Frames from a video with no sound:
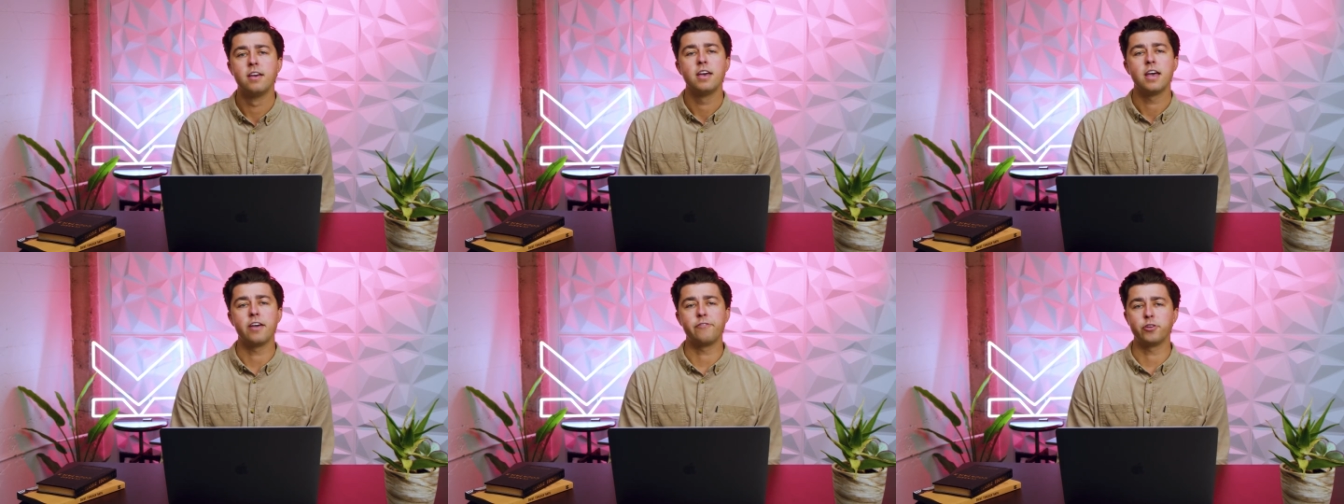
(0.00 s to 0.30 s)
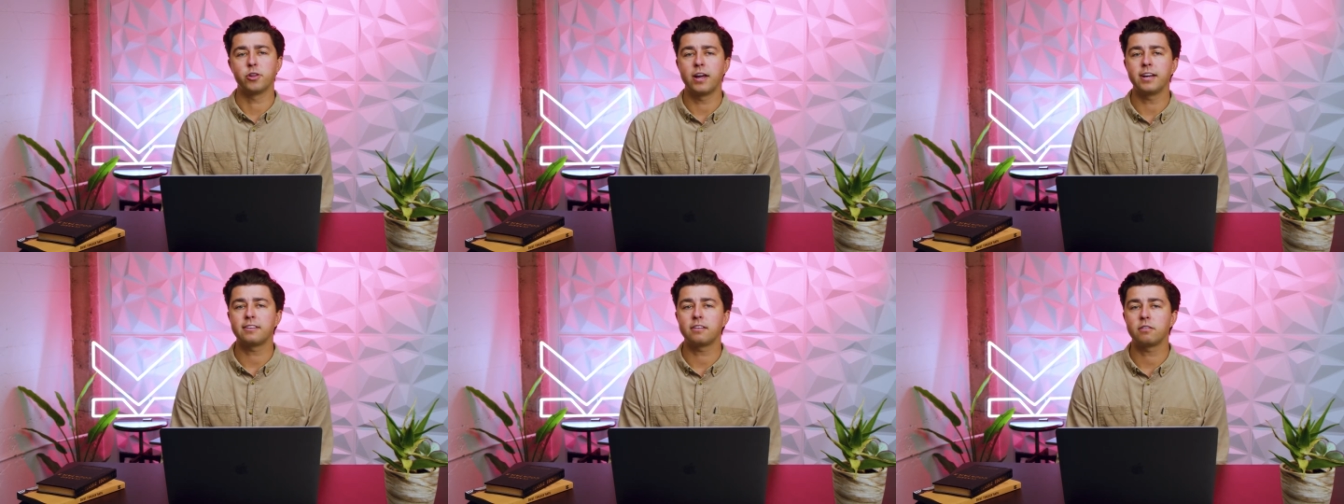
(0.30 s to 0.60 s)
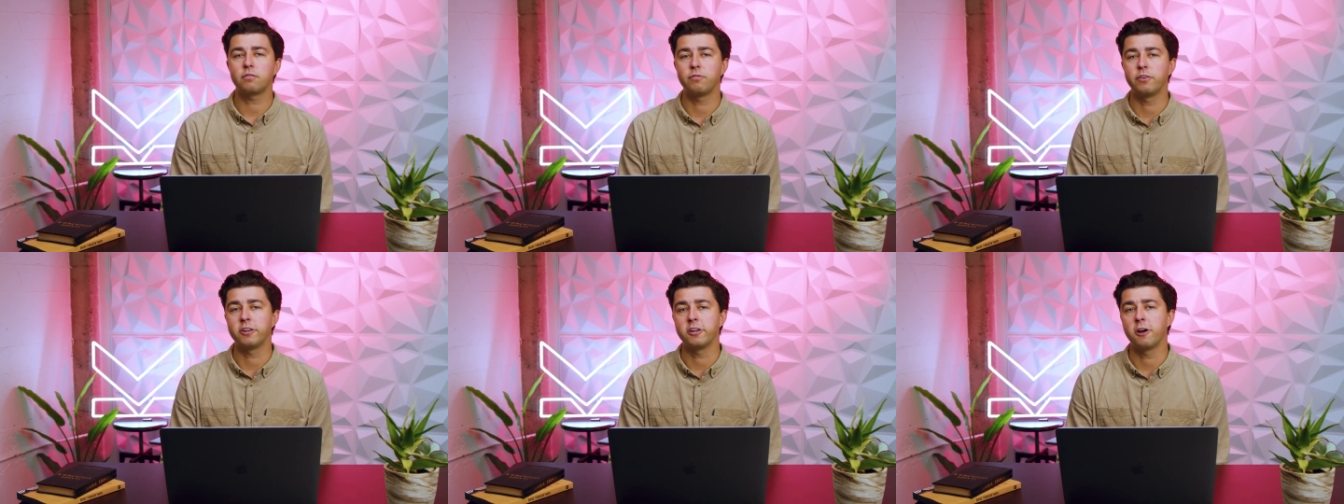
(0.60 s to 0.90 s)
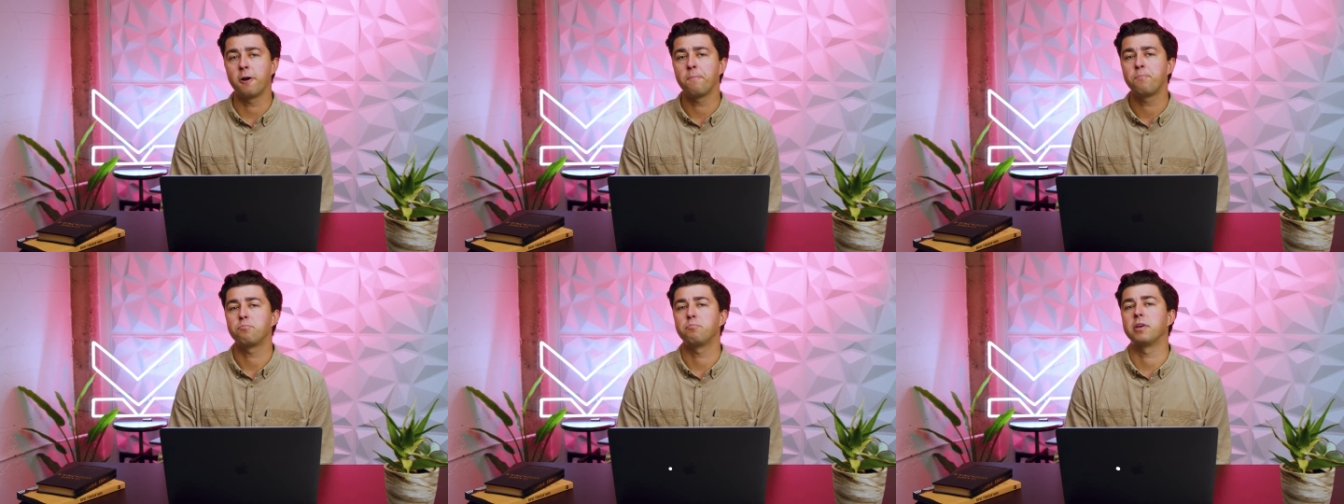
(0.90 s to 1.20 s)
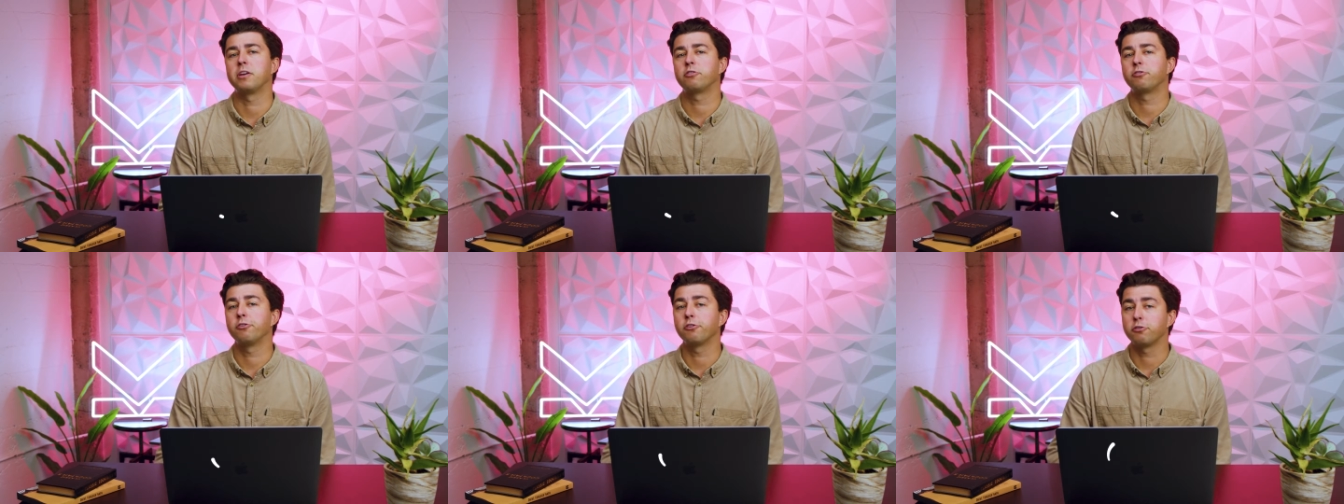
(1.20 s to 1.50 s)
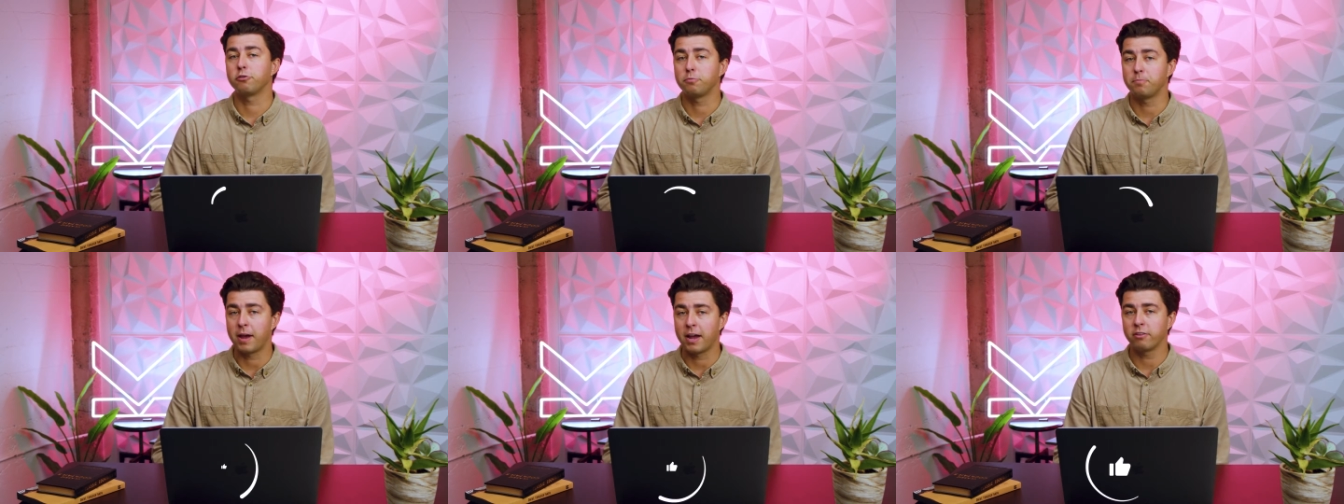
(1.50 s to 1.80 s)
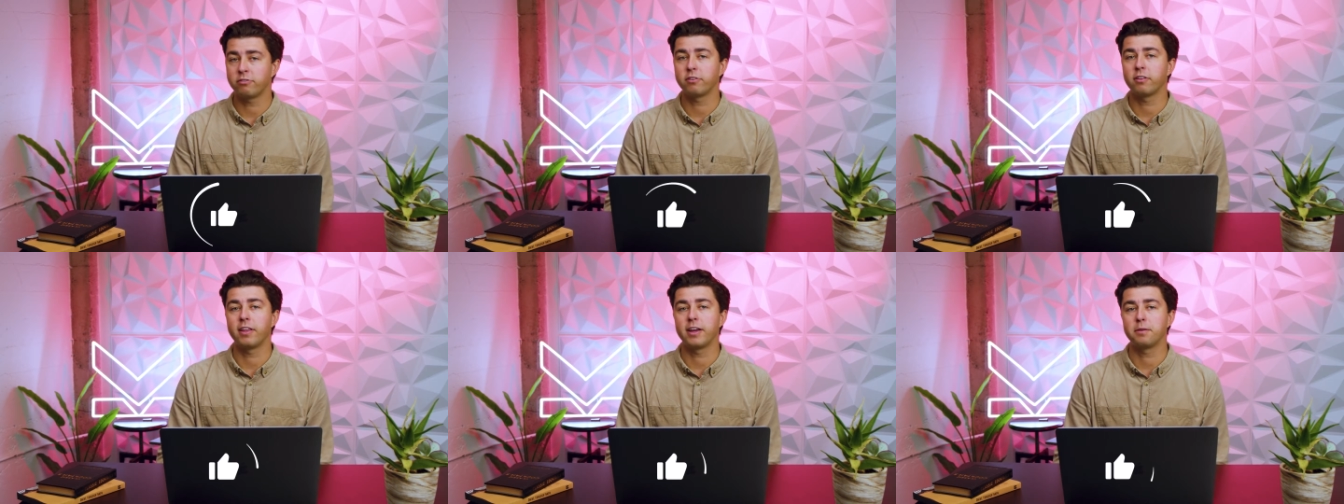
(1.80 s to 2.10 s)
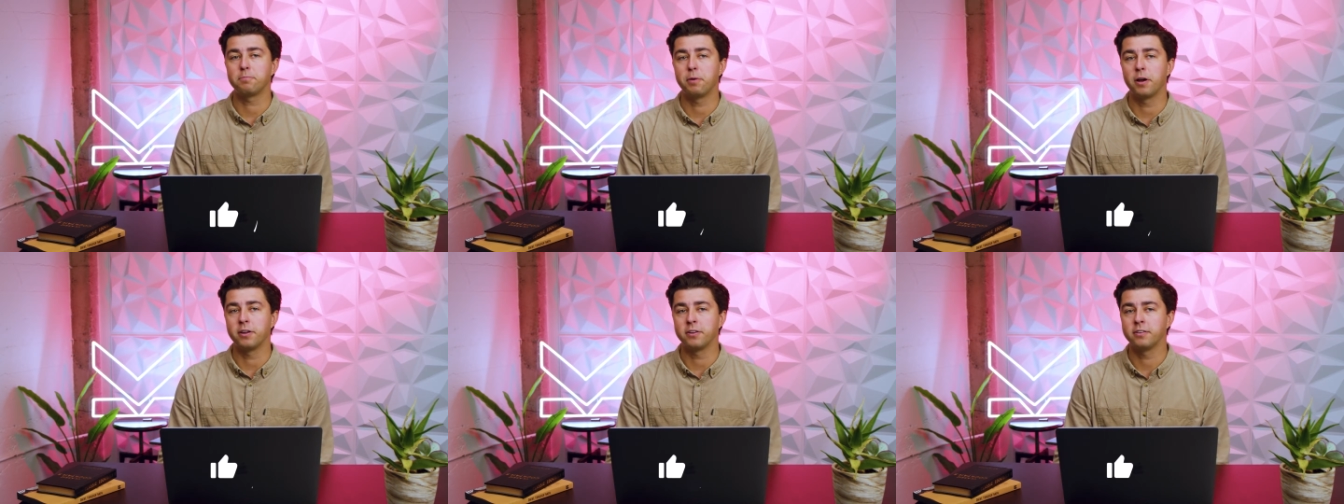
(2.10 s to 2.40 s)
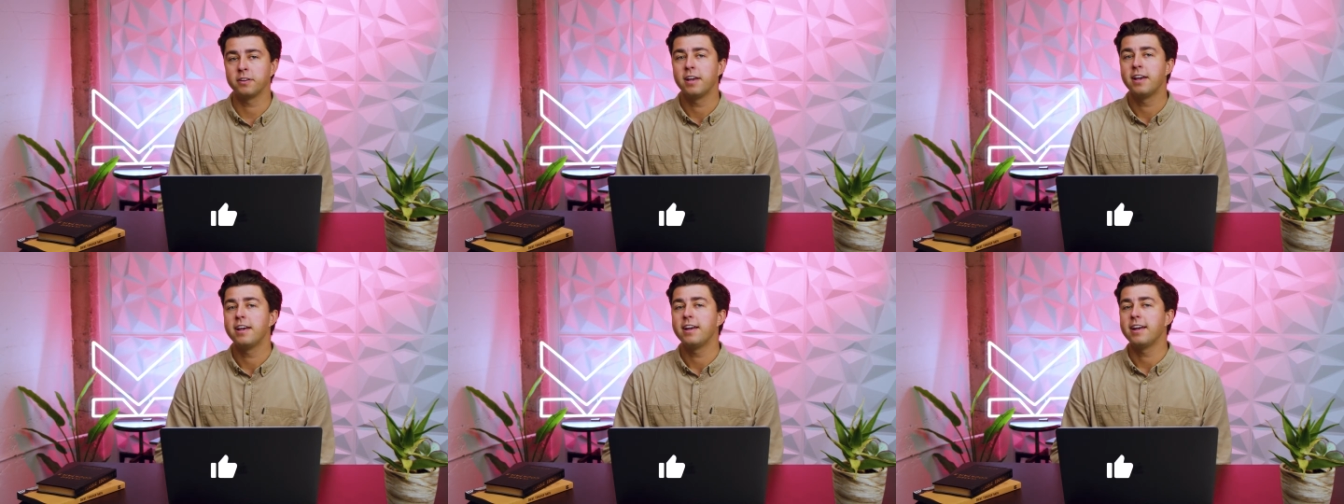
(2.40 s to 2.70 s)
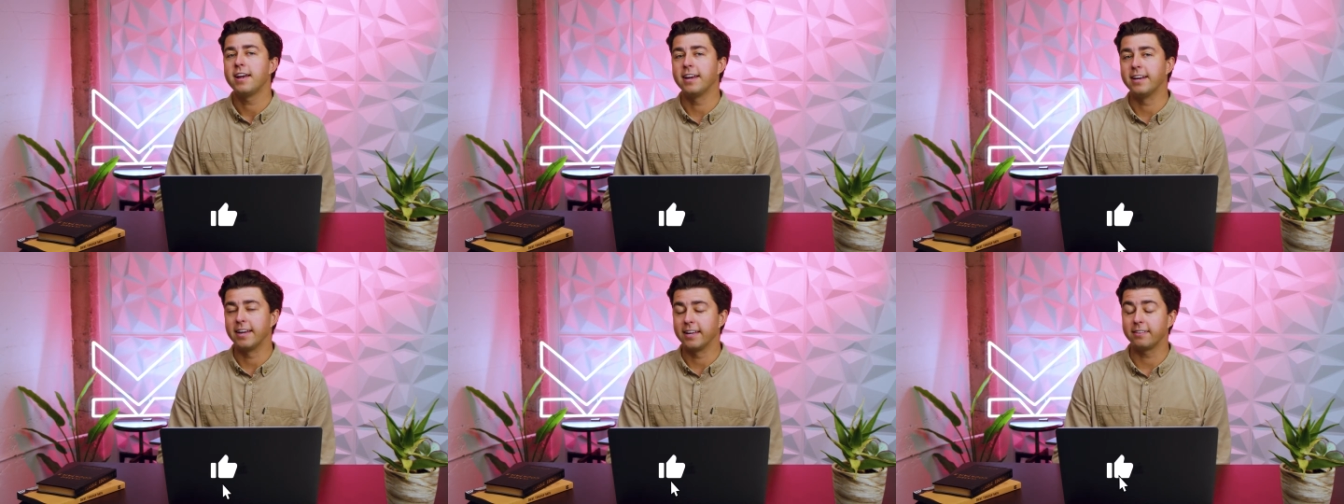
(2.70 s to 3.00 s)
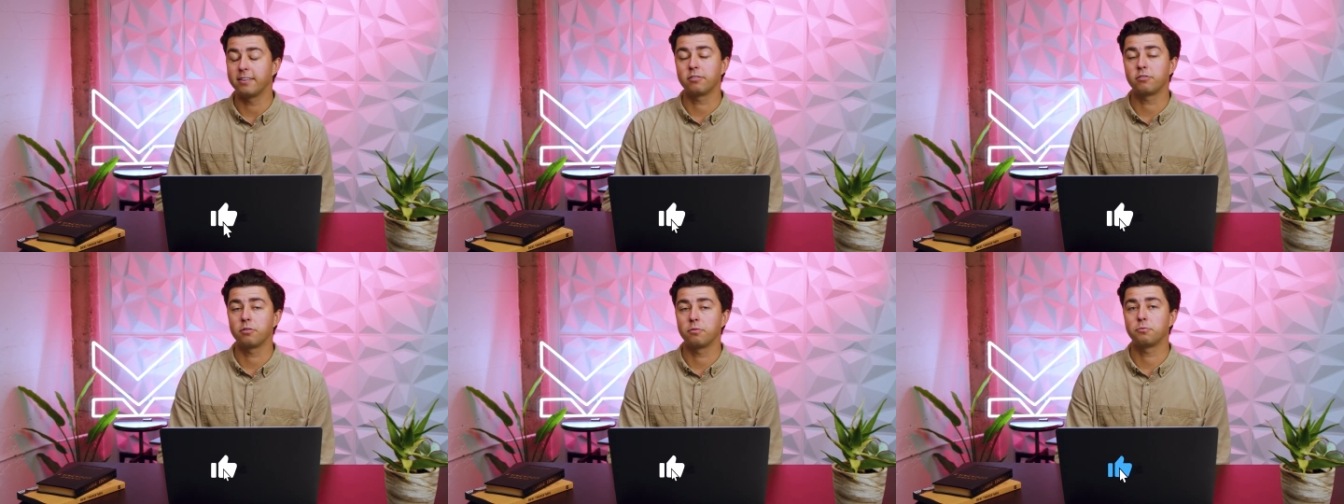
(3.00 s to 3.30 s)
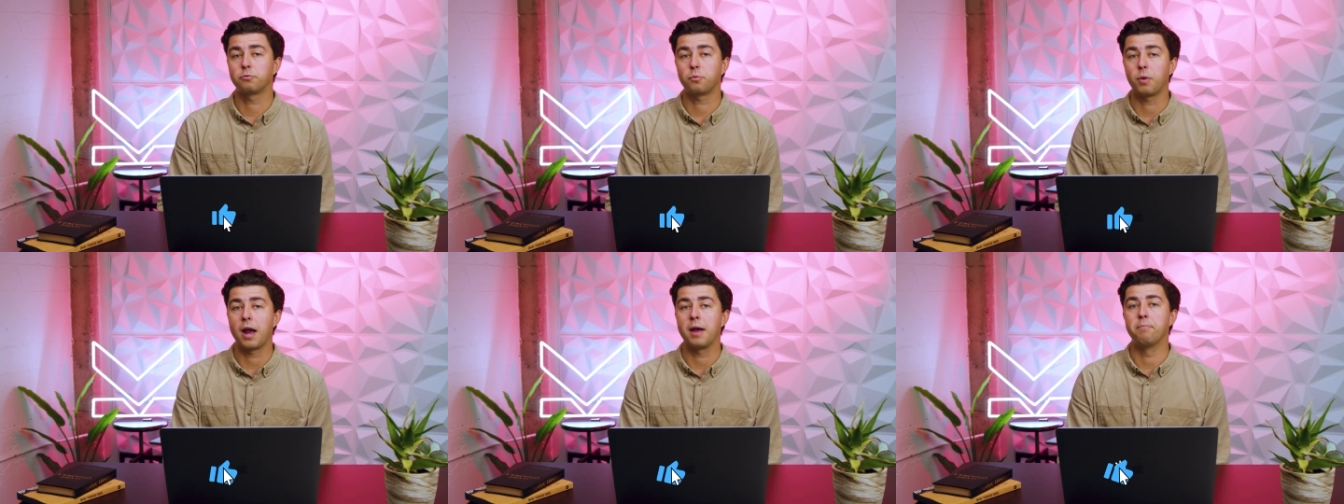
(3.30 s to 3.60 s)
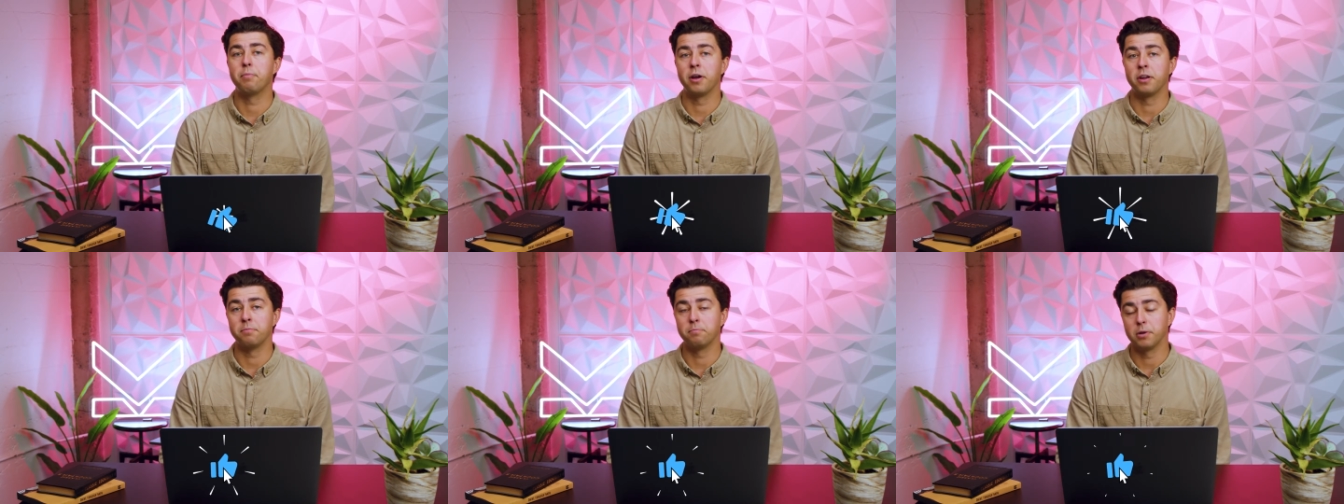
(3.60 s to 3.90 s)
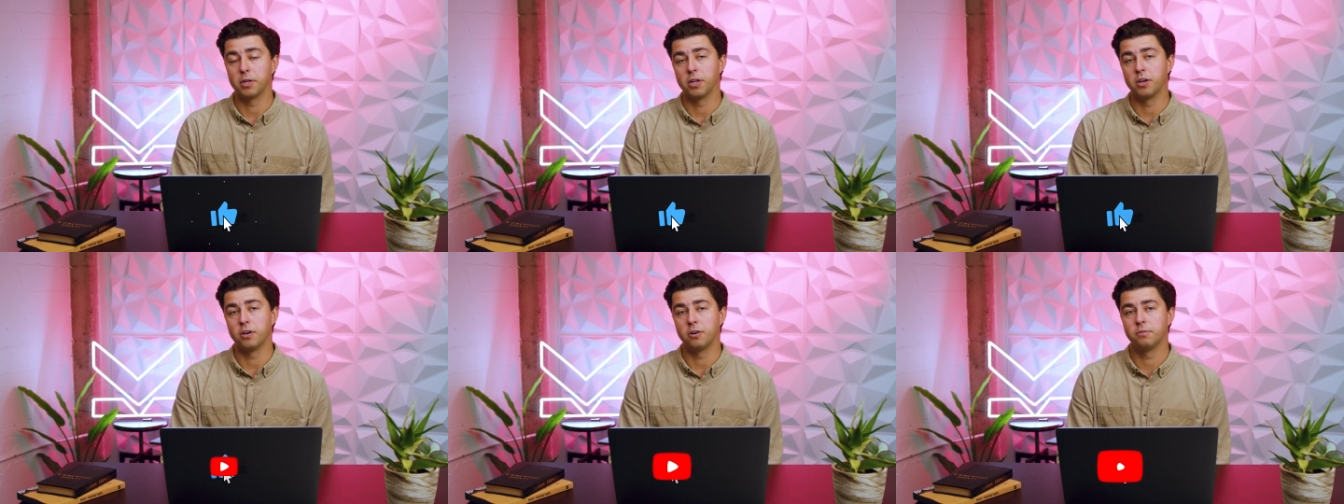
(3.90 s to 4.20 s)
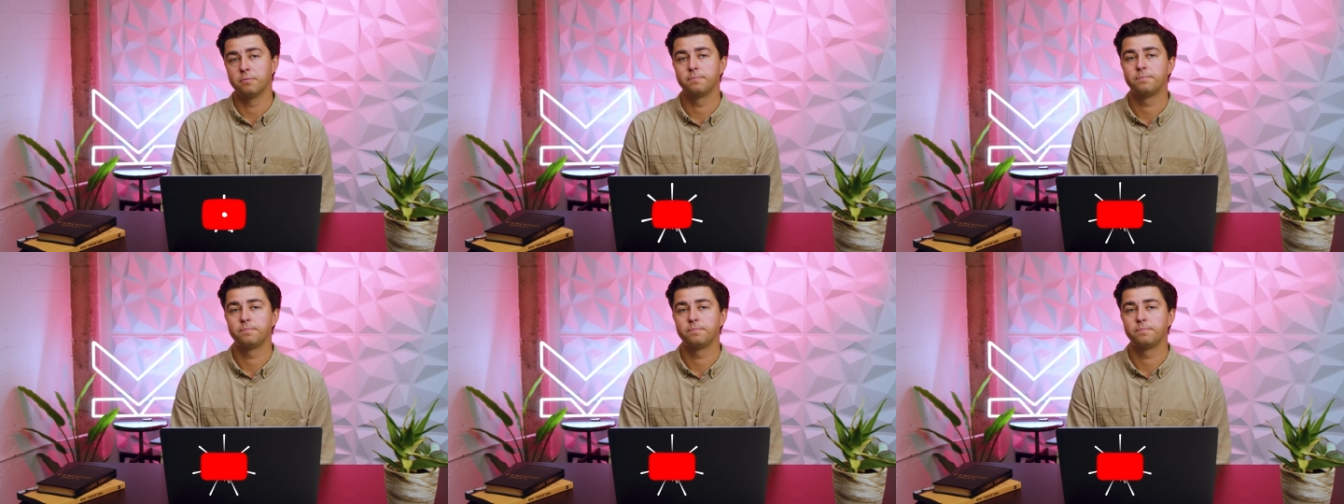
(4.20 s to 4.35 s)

If you like this video, make sure to smash the like button and hit the subscribe button below.